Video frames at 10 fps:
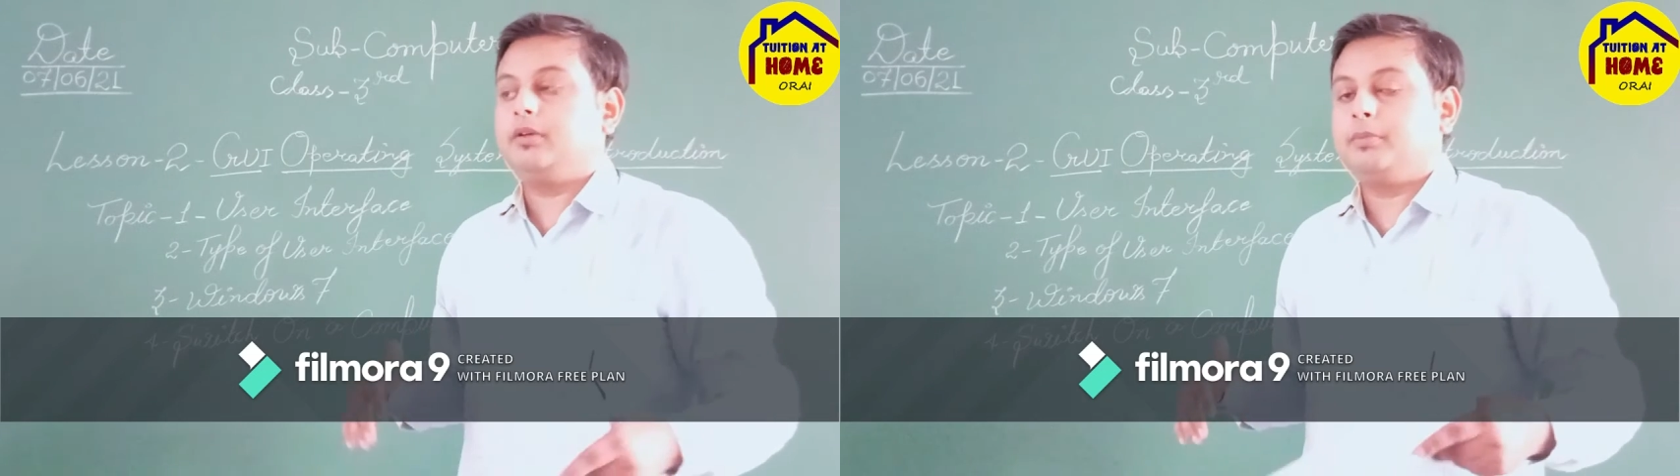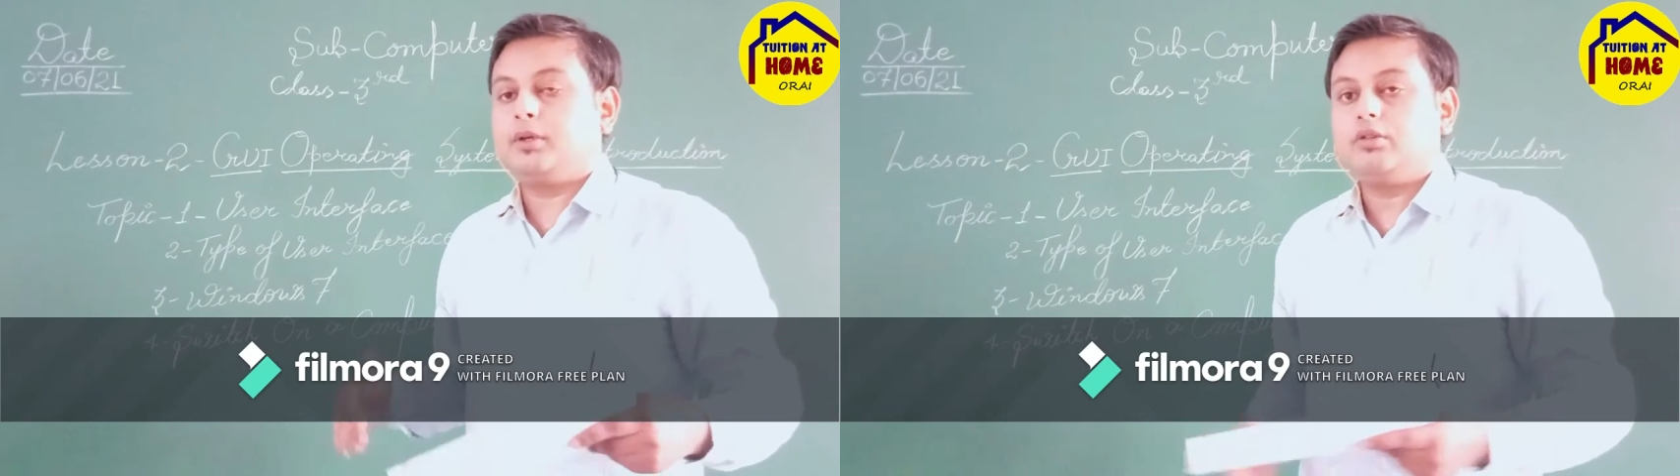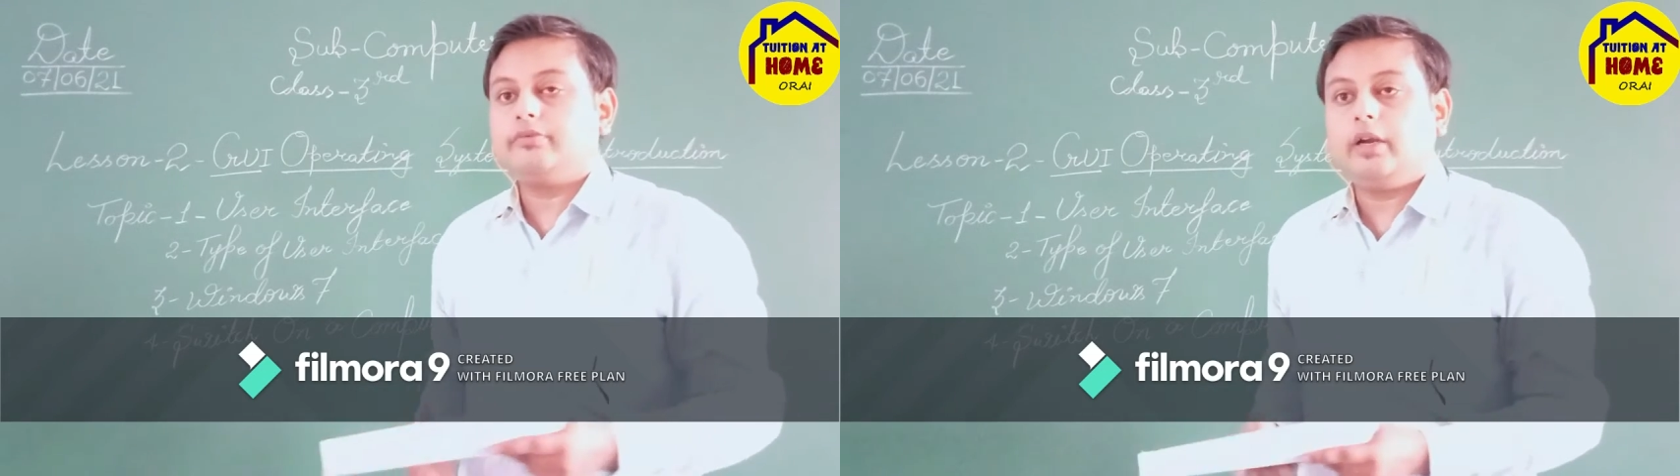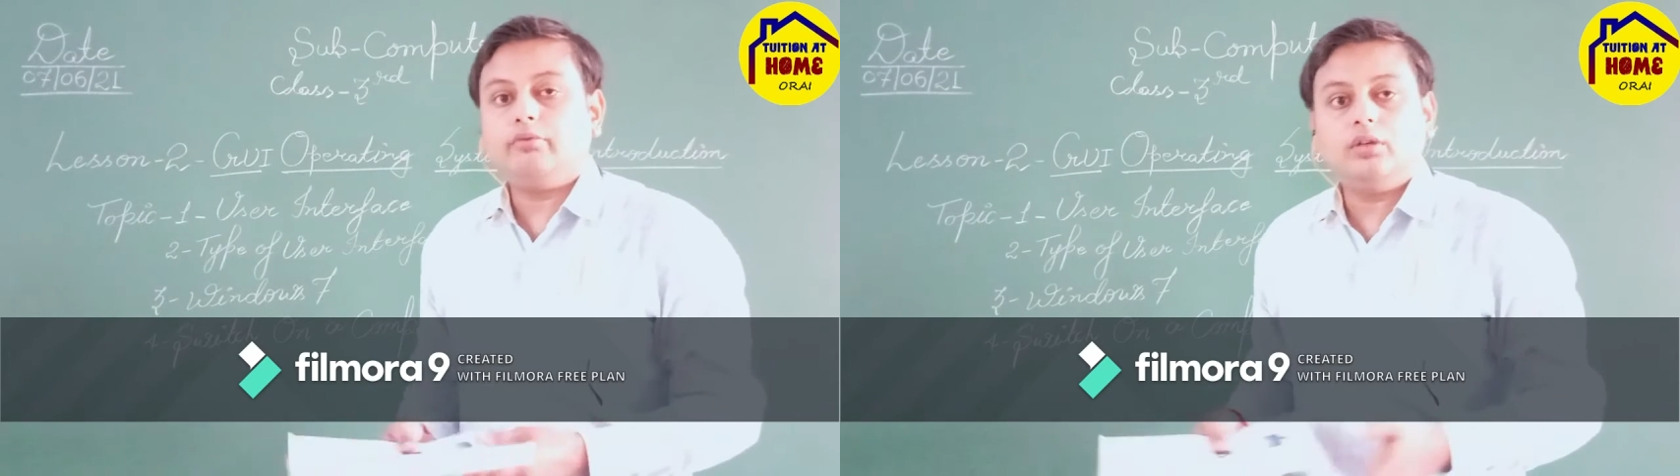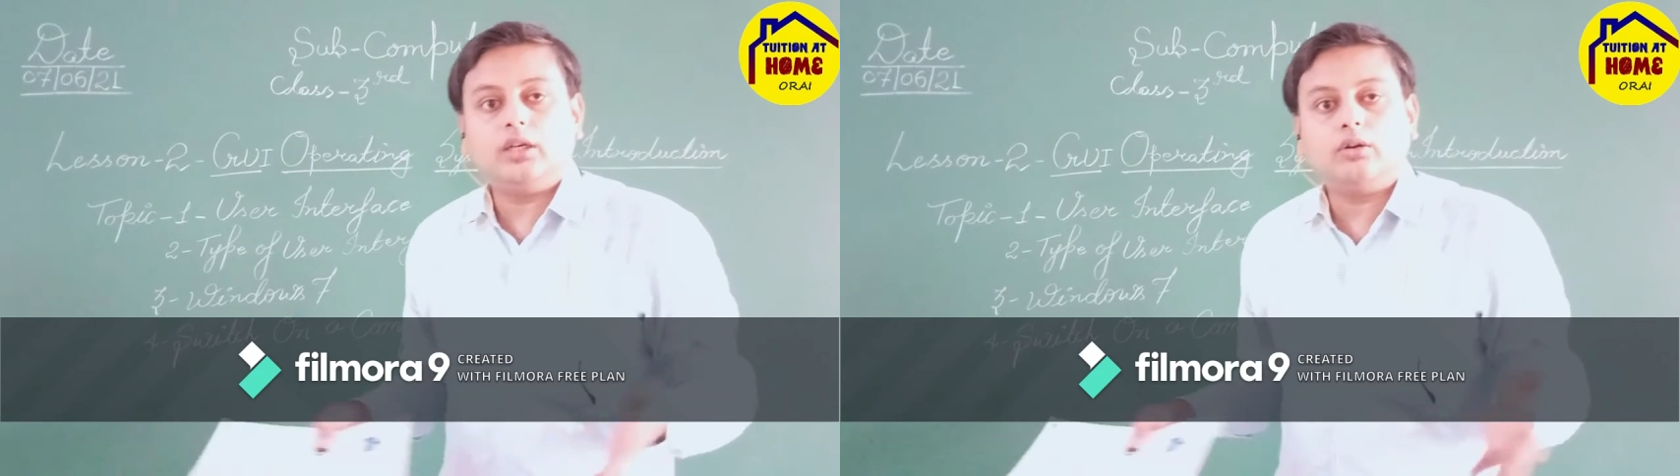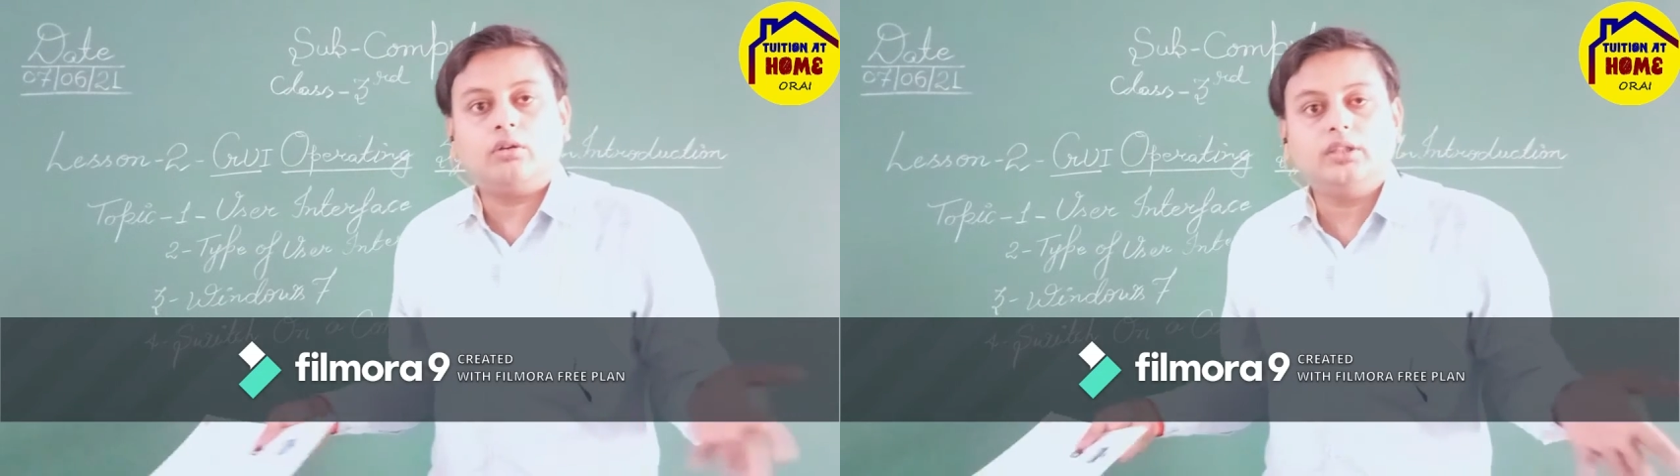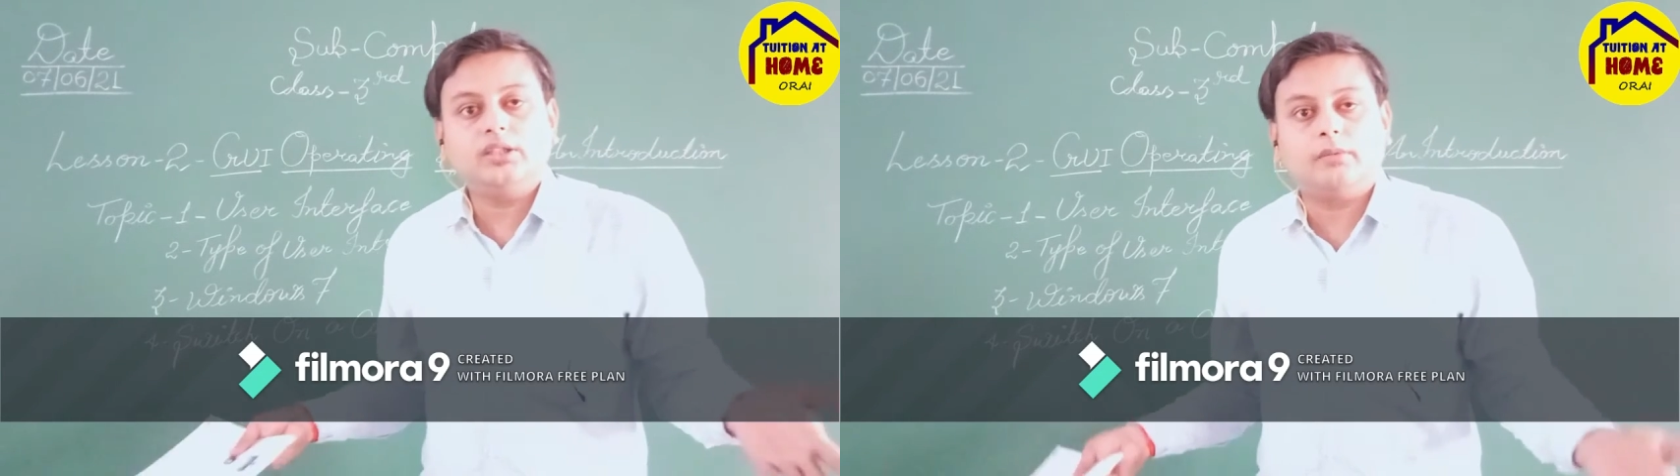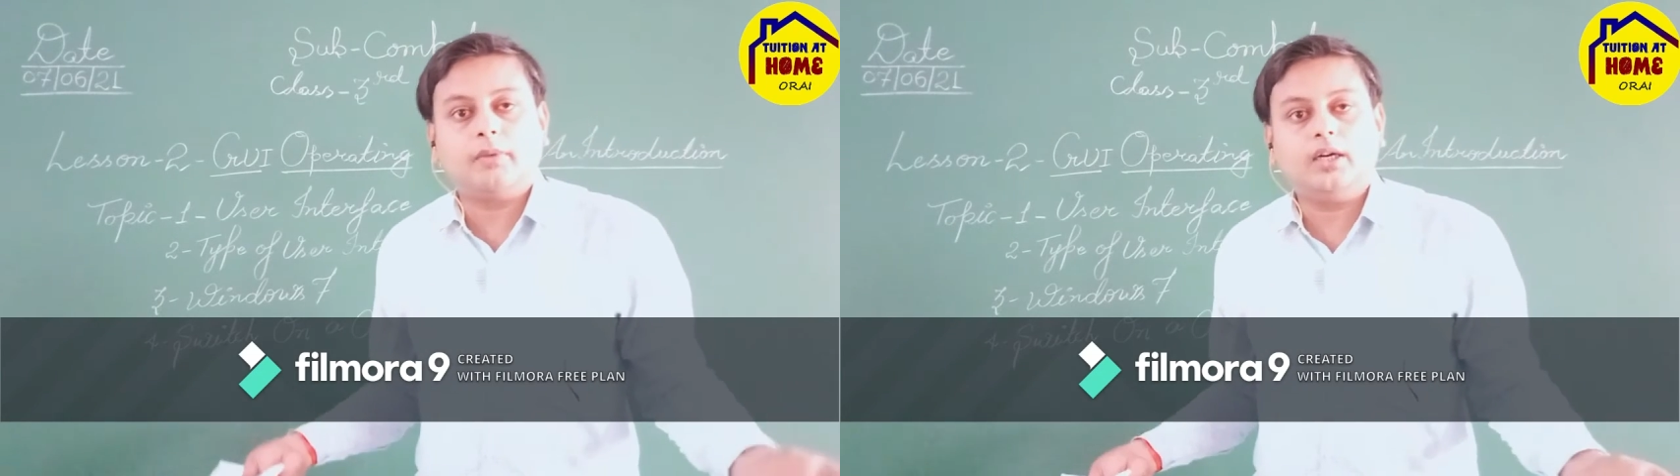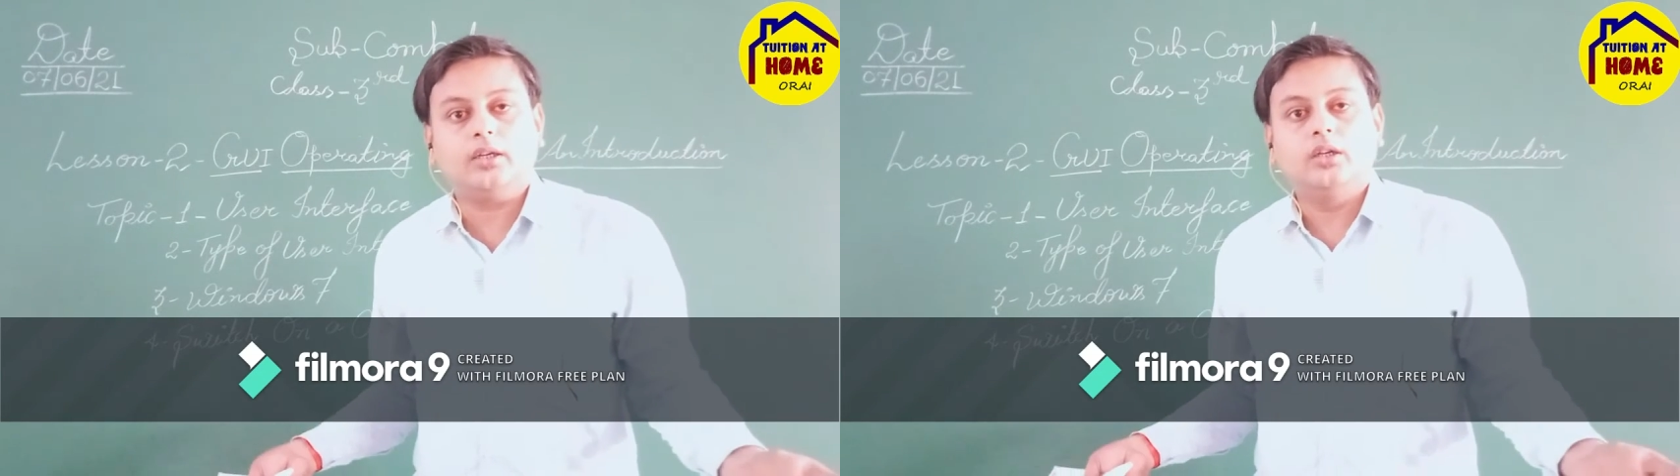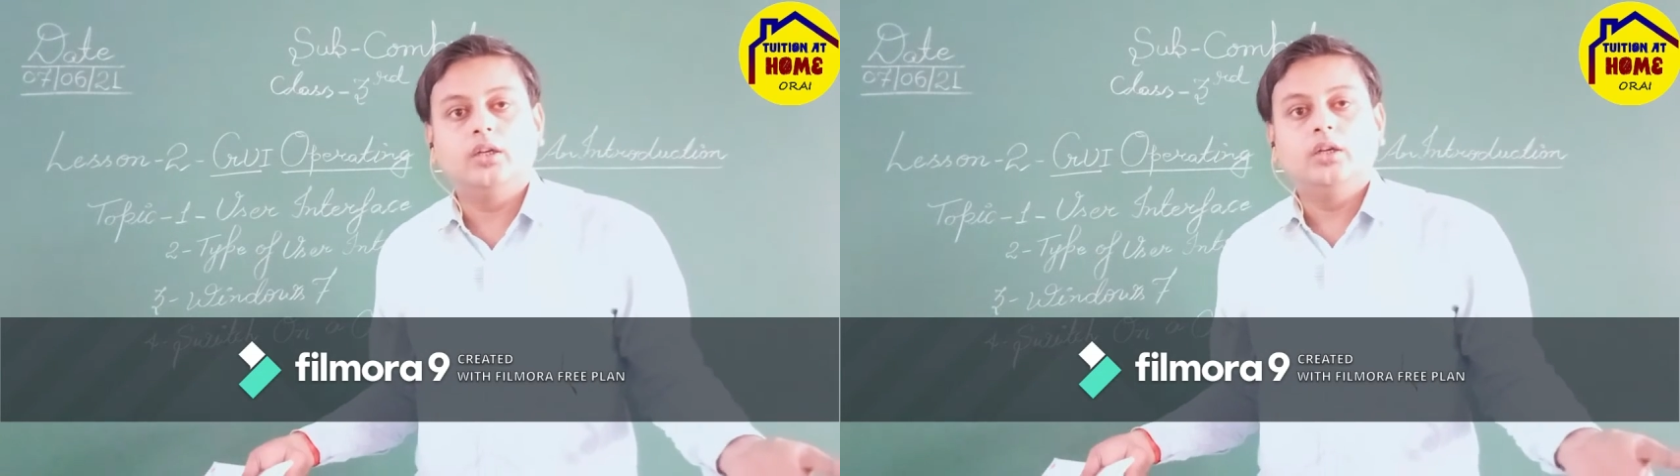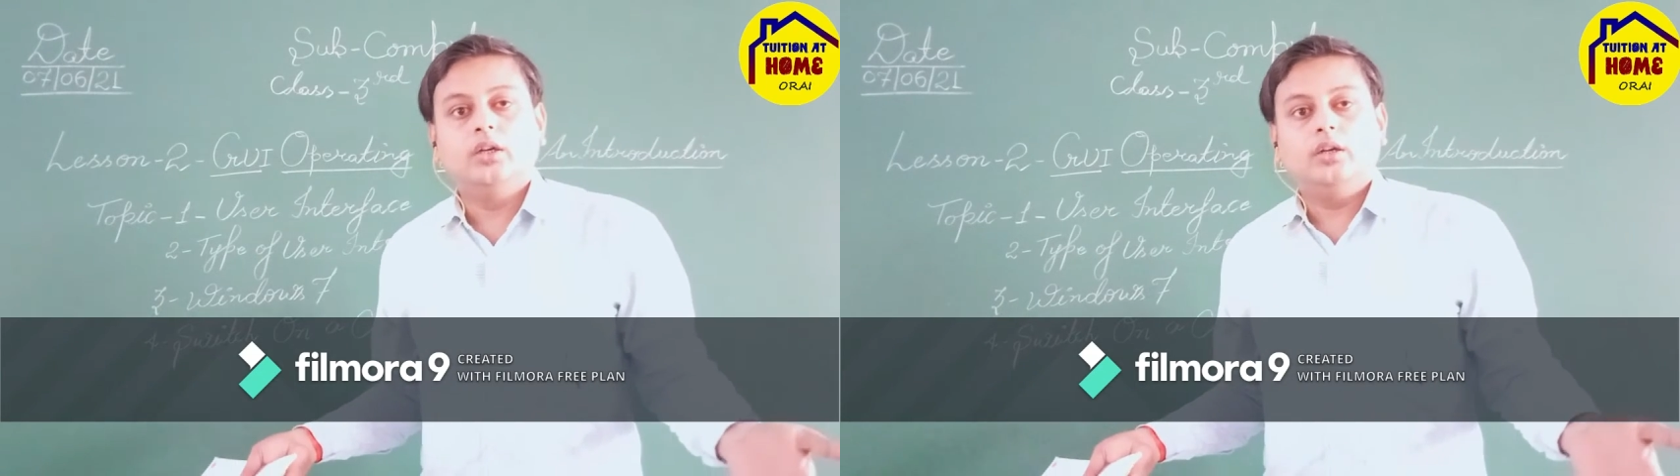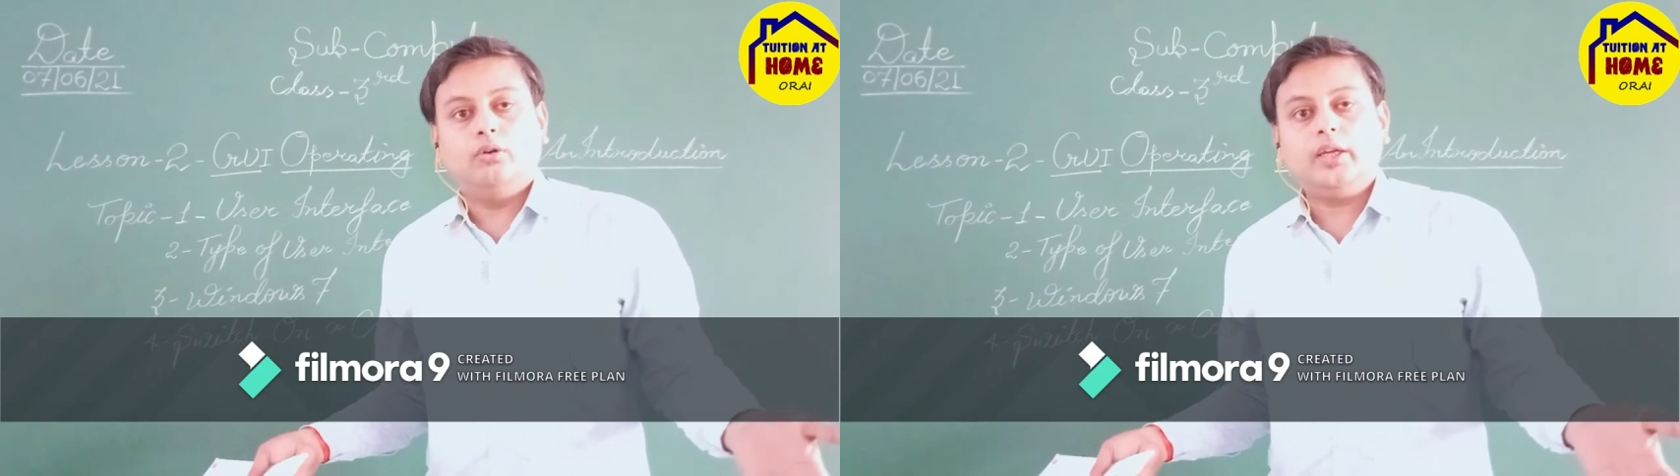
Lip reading: Because we have to learn all these commands.